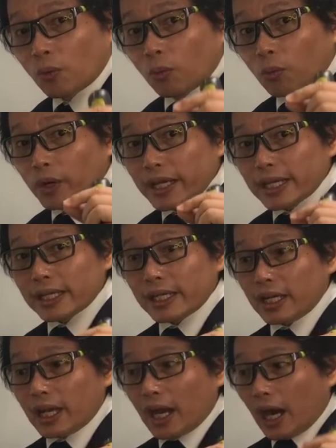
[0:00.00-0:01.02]

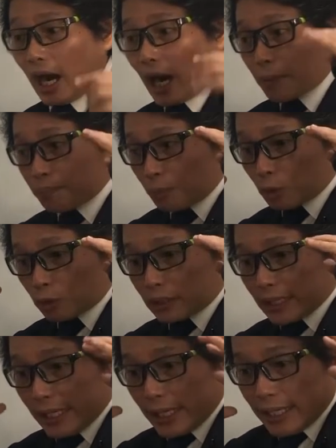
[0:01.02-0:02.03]
we are put
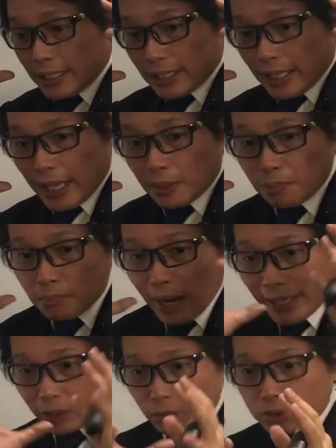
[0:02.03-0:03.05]
in a
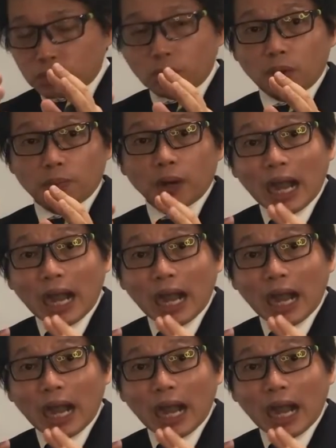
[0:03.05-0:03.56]
microscope.